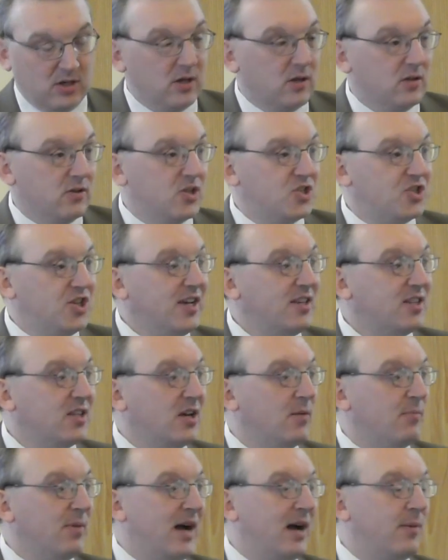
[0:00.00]
The sixth
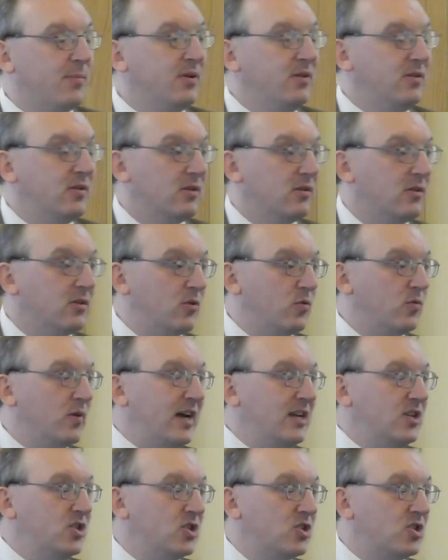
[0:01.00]
commandment, the
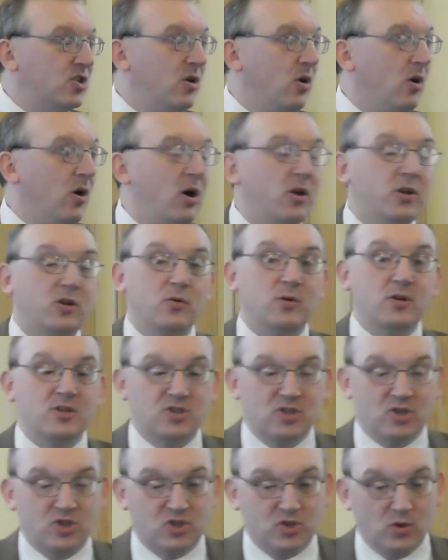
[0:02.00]
righteous God who is
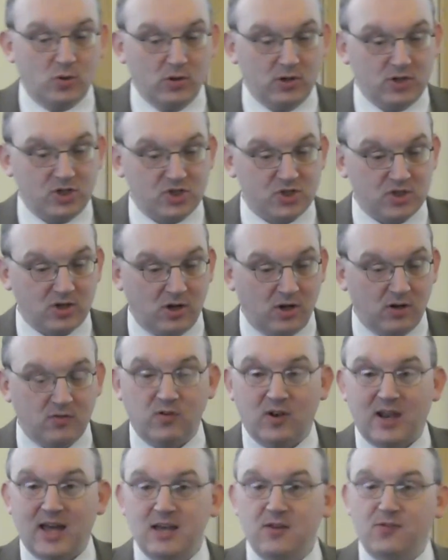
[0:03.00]
the source of
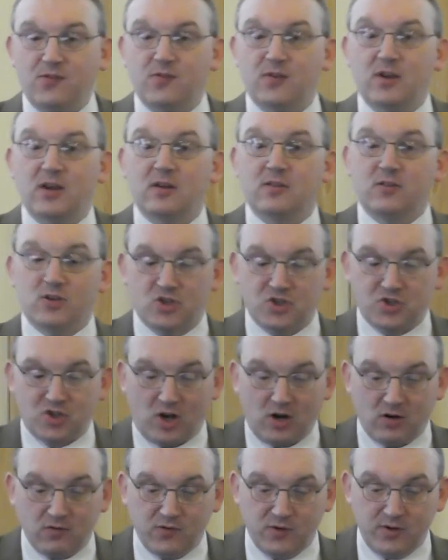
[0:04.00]
life, the
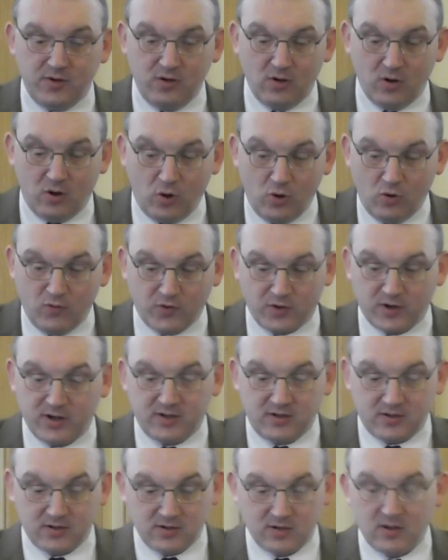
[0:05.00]
sovereign over
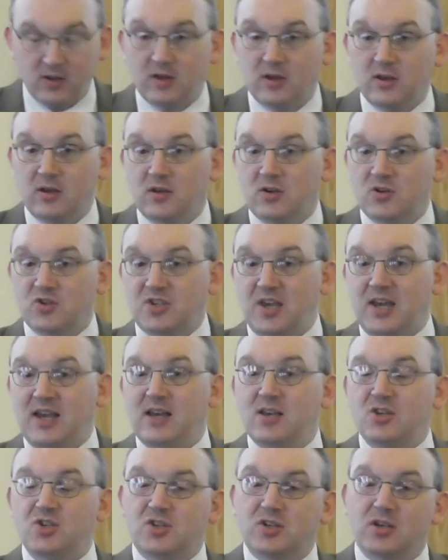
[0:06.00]
it,
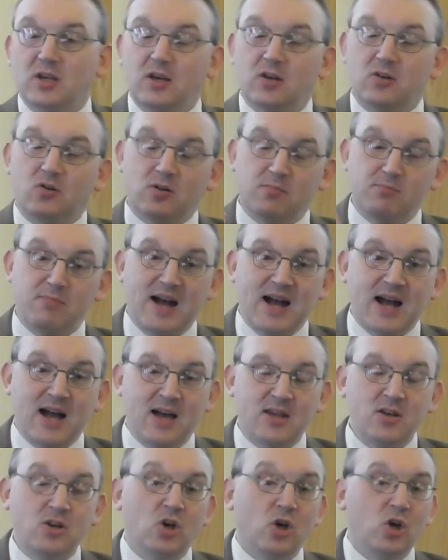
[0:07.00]
says to
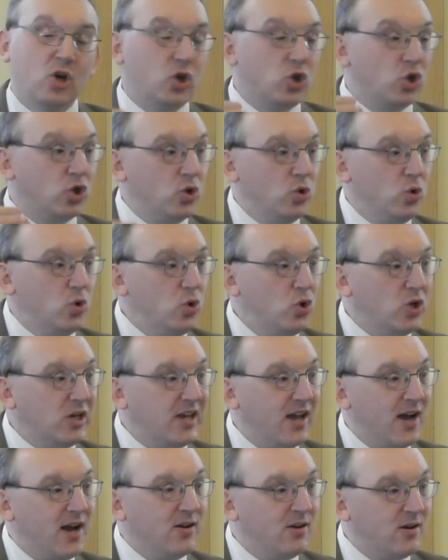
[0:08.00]
man, You
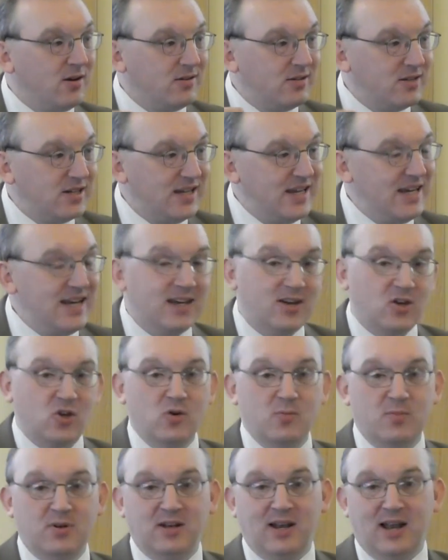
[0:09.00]
cannot take
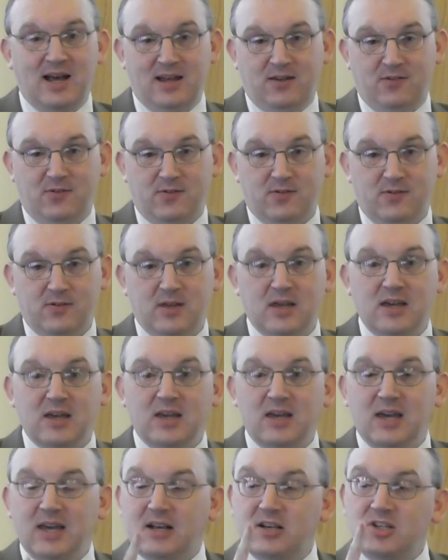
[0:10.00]
human life
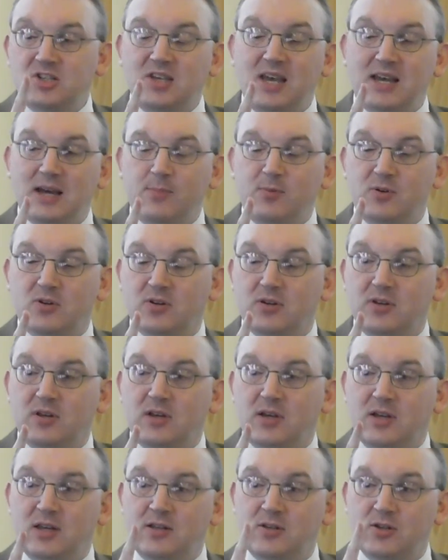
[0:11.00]

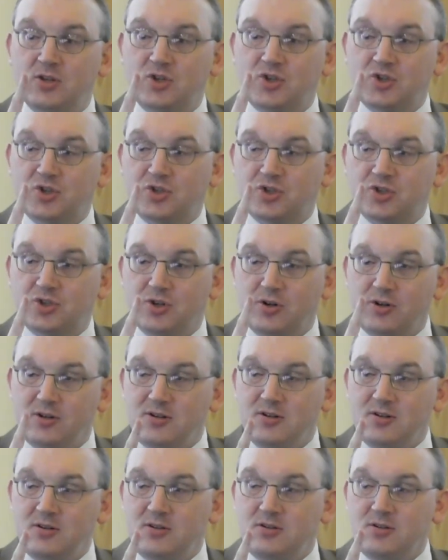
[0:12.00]
except in the
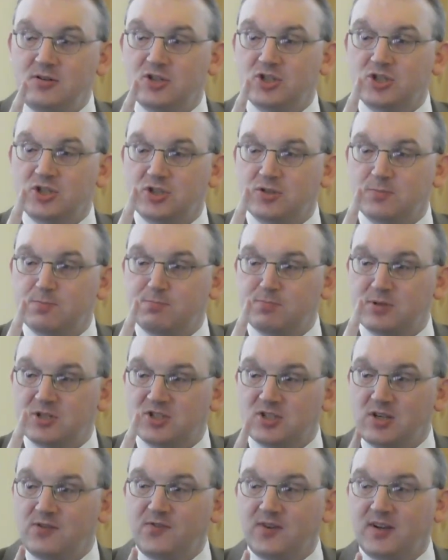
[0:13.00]
certain
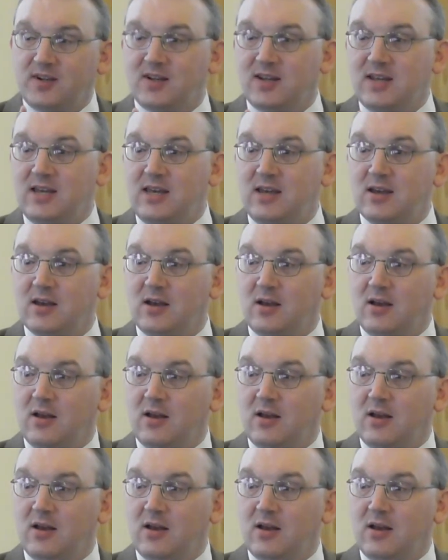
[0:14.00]
specifically